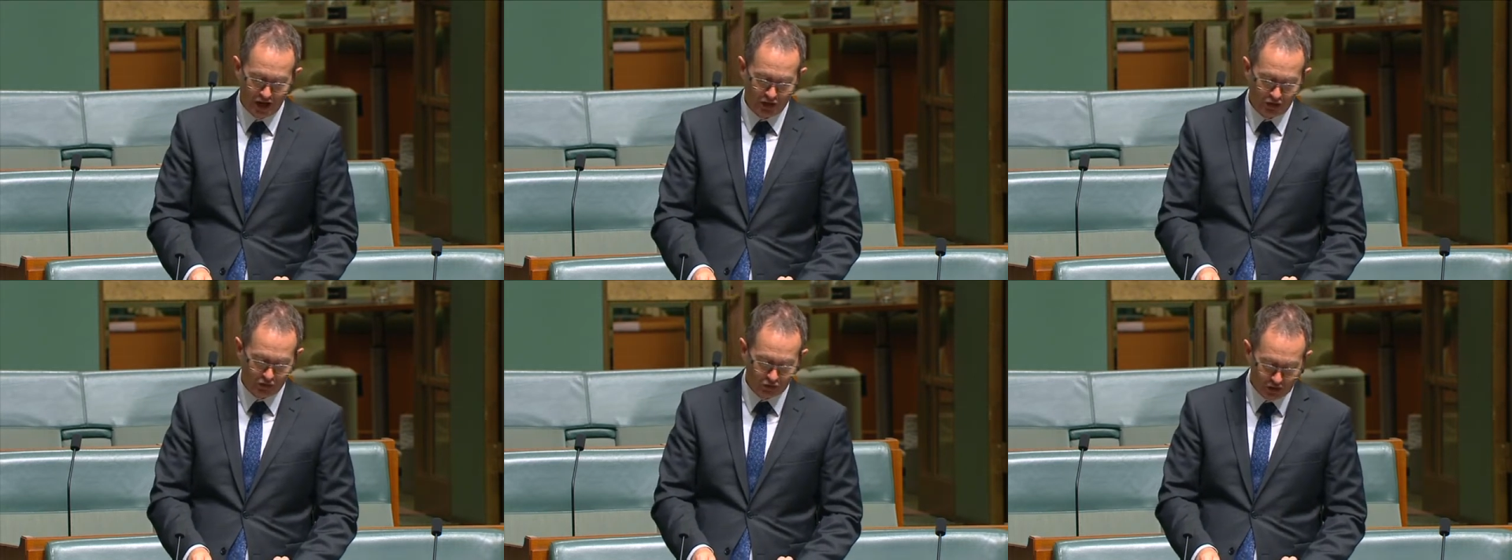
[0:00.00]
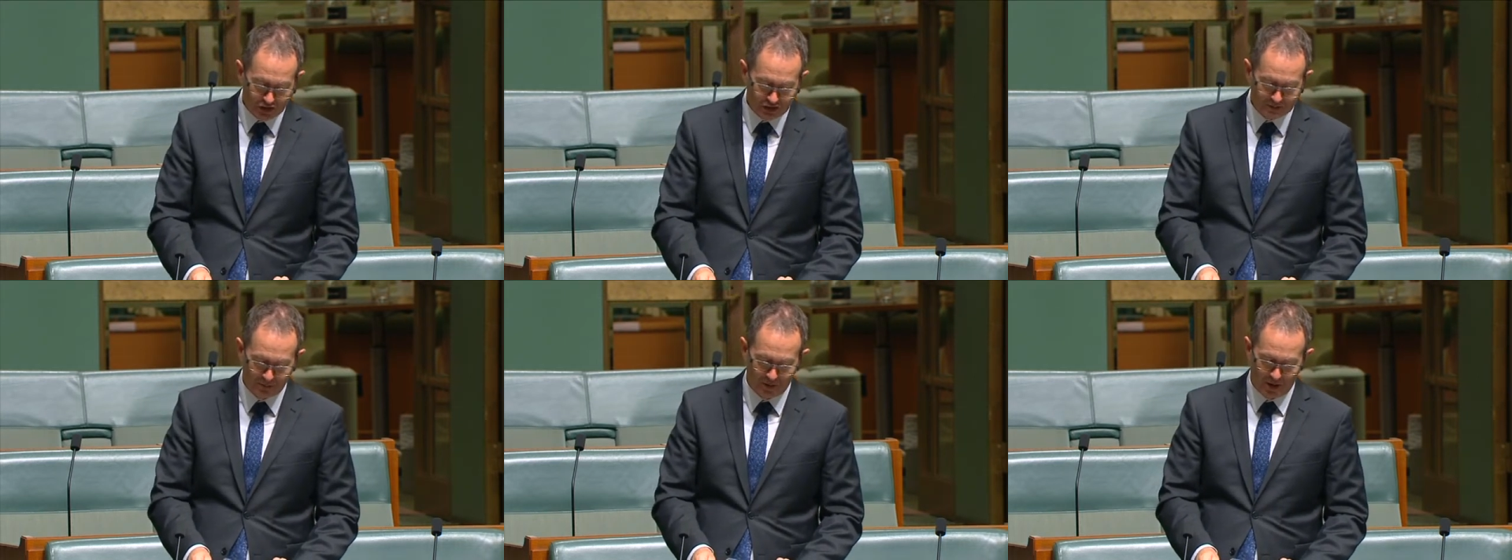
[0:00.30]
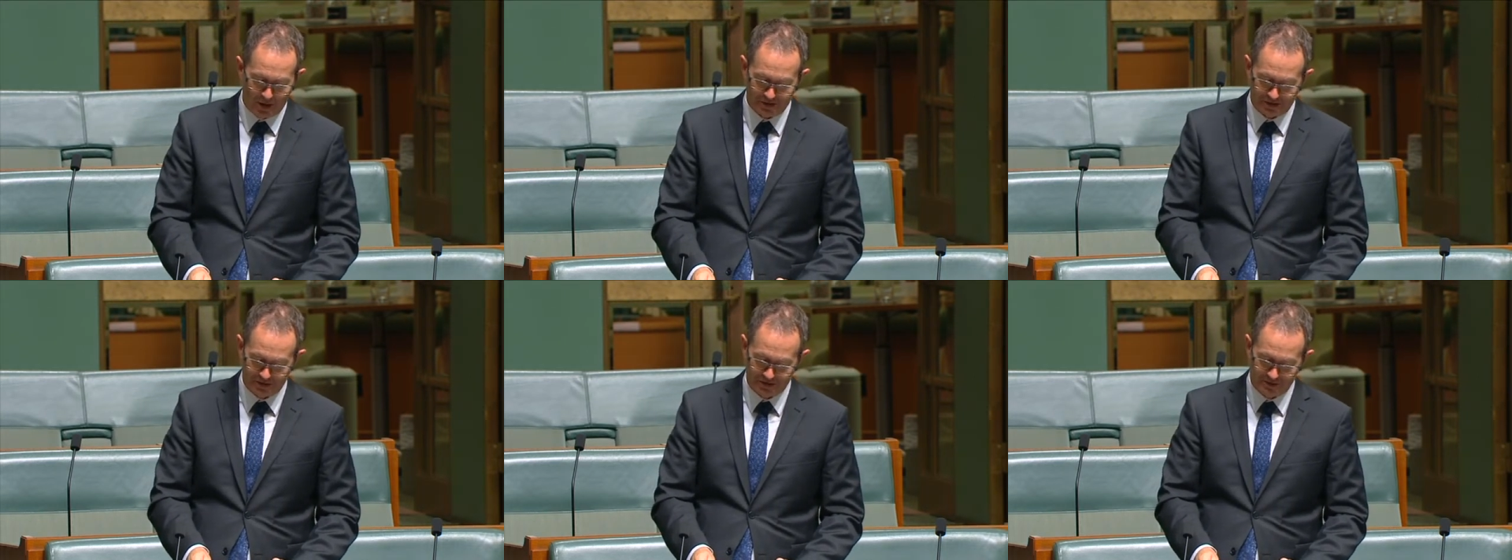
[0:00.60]
Grease
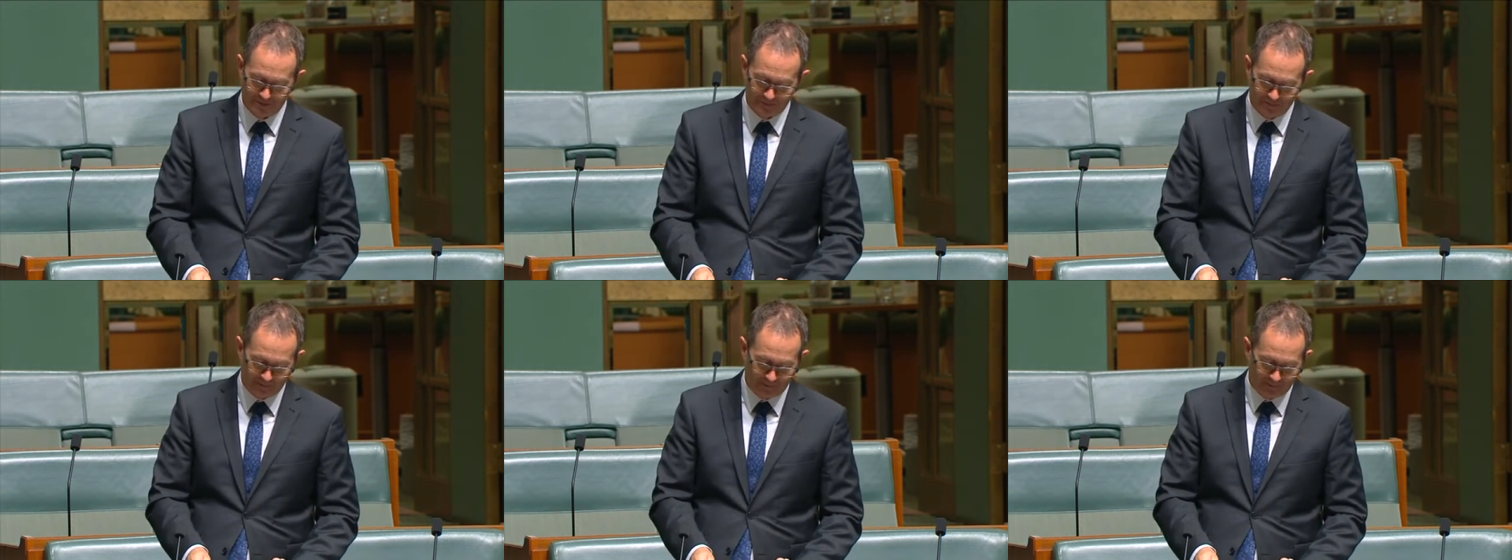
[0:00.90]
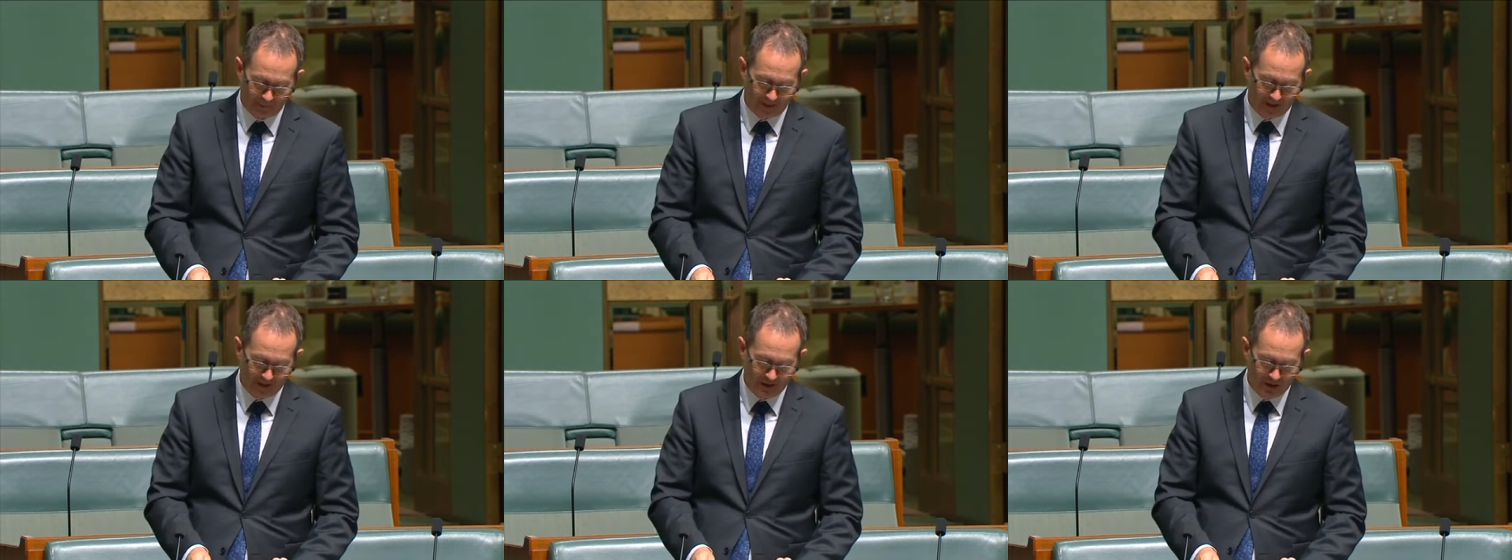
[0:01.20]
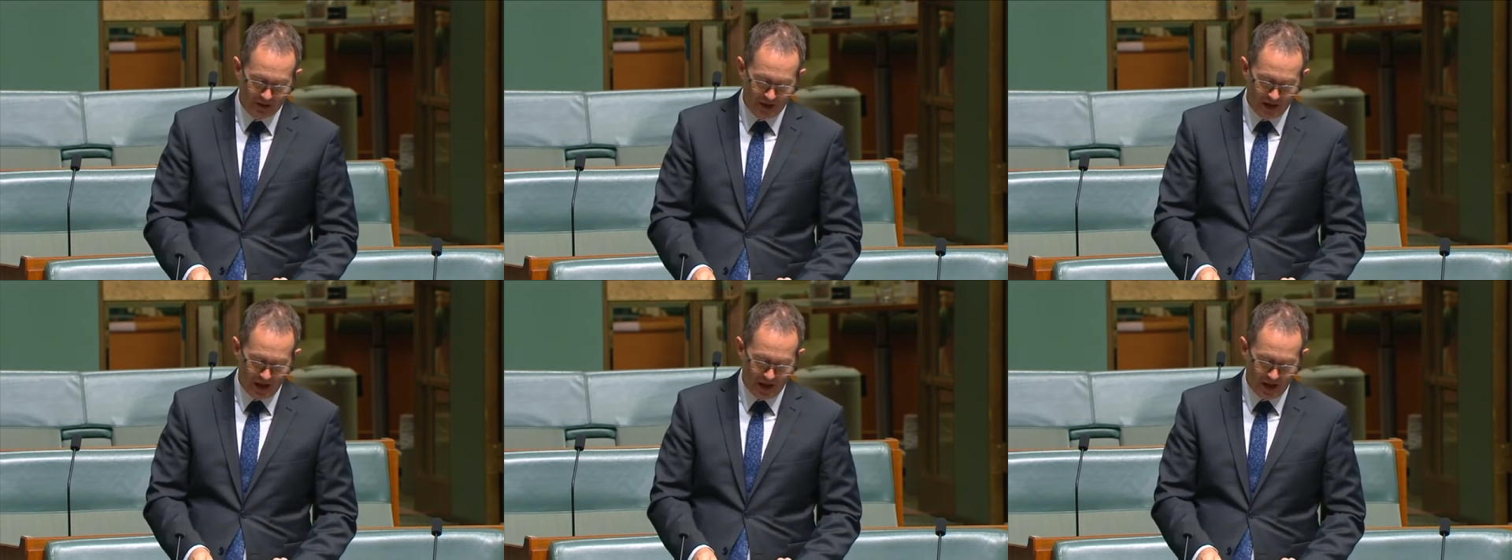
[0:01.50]
Boss.
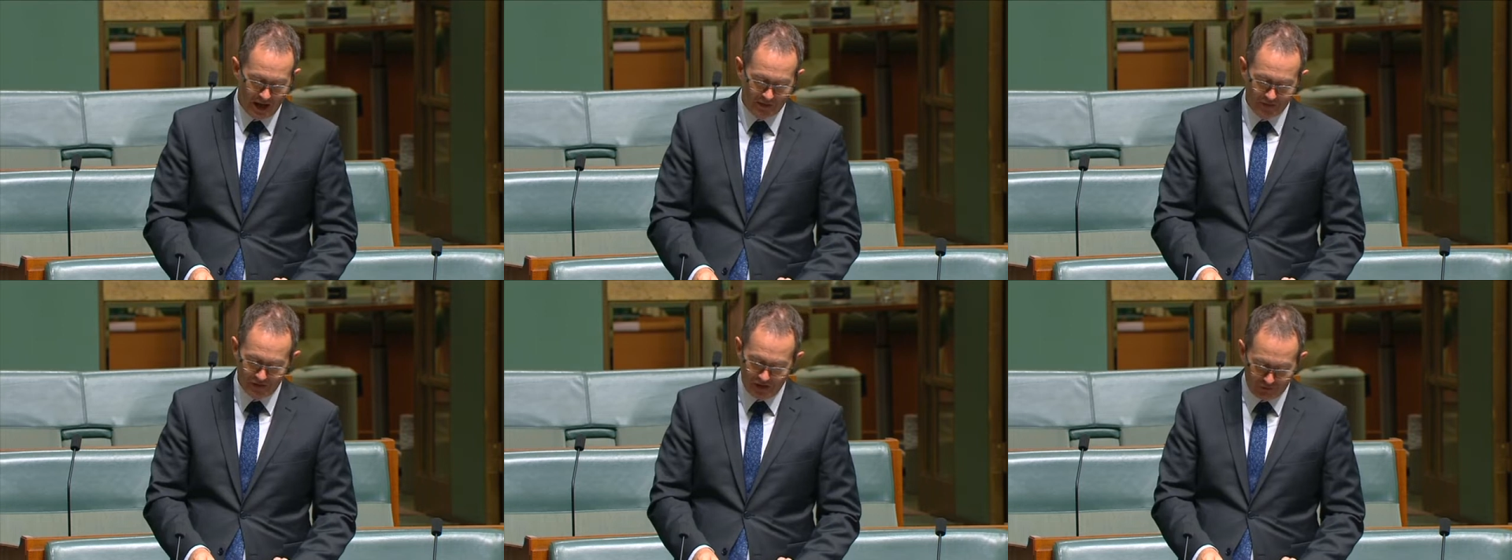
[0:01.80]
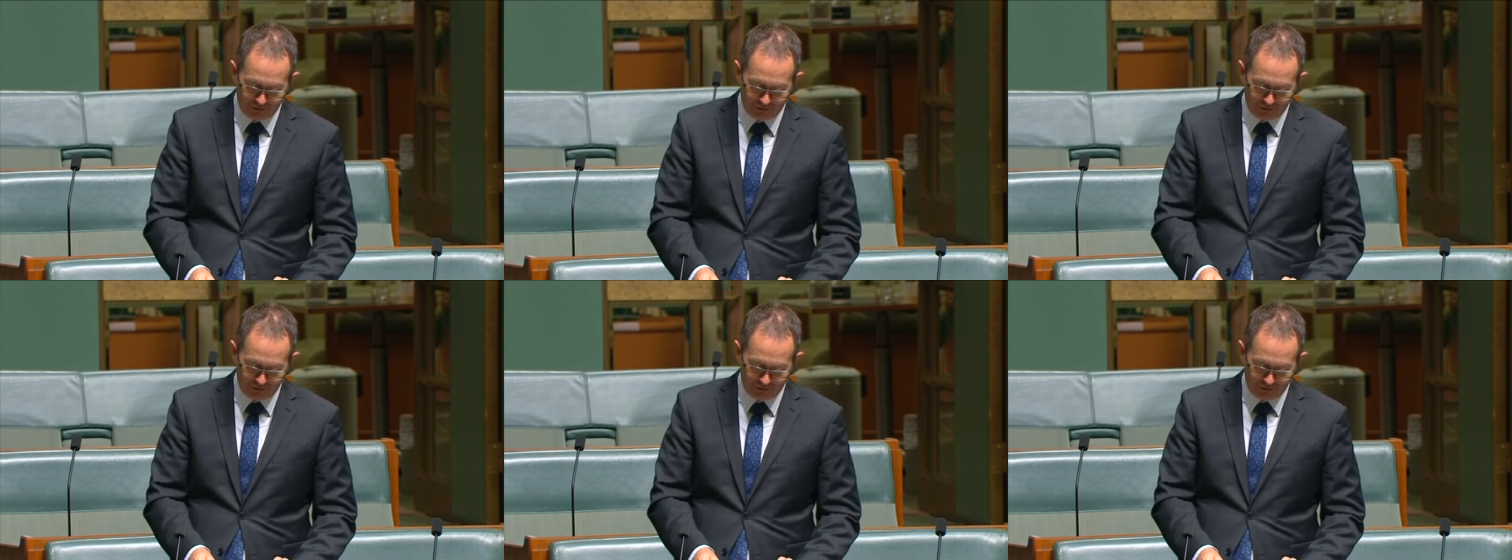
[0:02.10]
They're